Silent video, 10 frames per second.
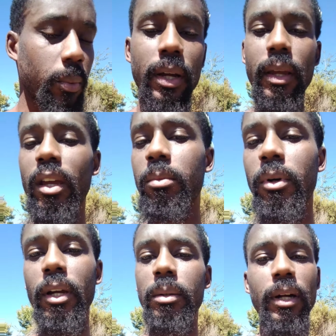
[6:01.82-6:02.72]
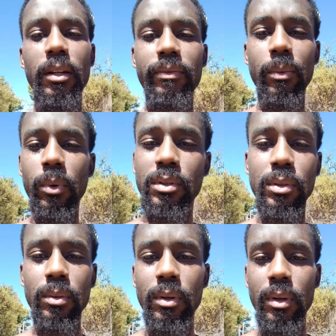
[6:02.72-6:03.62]
run game on everybody if I want
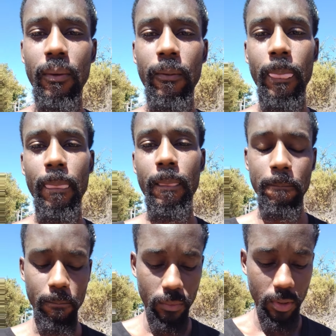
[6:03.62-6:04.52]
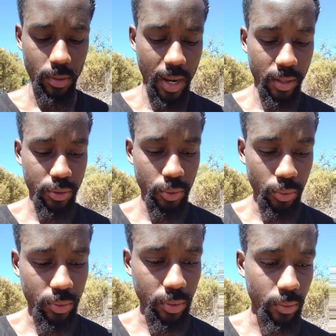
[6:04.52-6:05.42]
to. I could
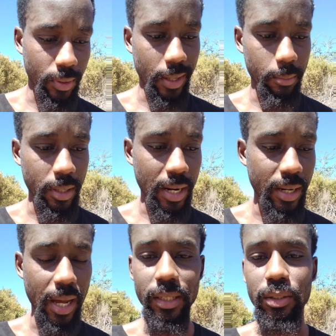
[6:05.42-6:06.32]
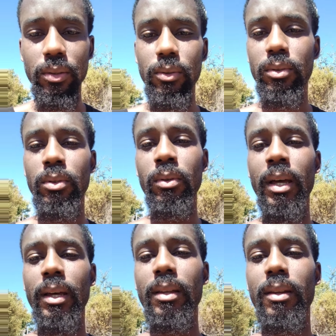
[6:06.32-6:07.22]
choose to do that, but I didn't choose to do
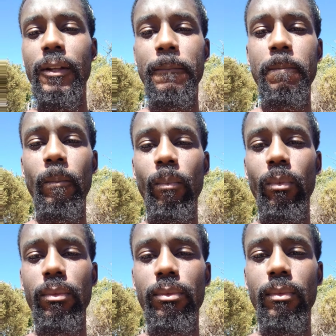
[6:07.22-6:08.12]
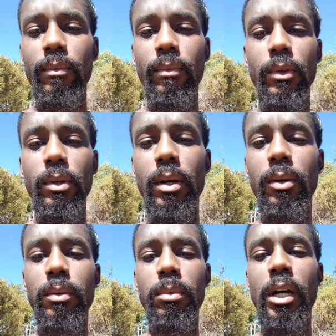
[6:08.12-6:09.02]
that.
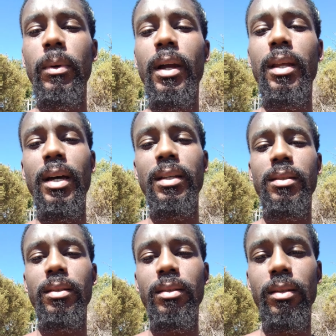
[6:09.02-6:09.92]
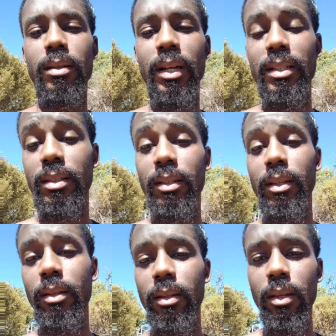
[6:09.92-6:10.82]
But I recognize it and I see
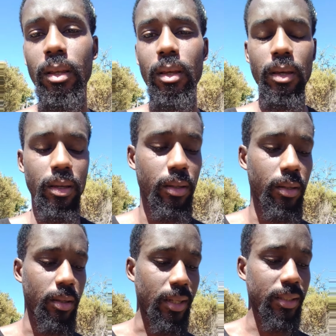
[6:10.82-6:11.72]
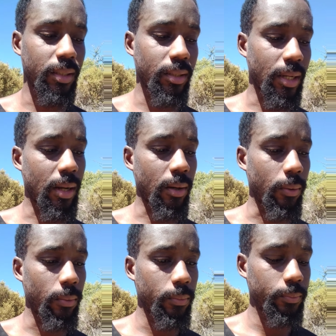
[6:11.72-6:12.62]
it and I see how